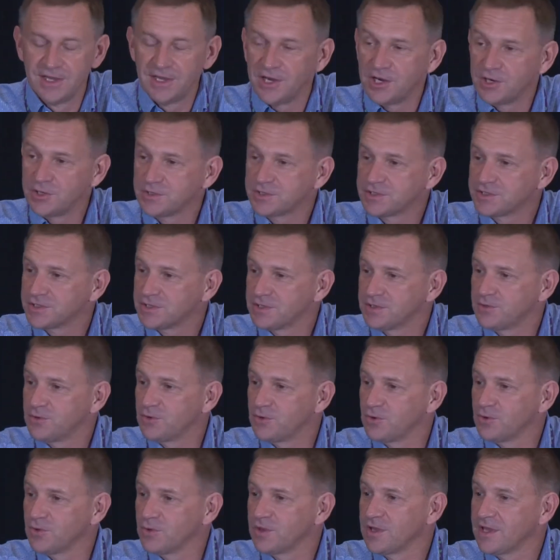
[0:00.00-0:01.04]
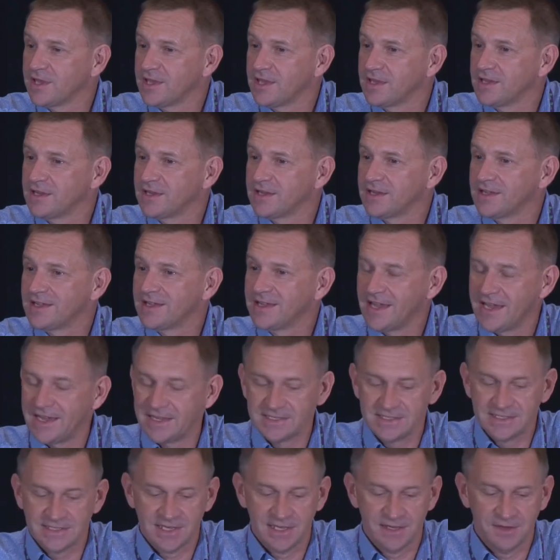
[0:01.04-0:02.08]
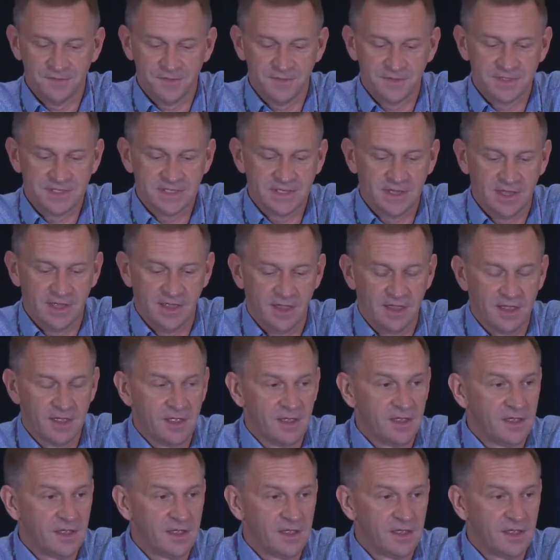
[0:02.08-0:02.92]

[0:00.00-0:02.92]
host you all here at Stanford today.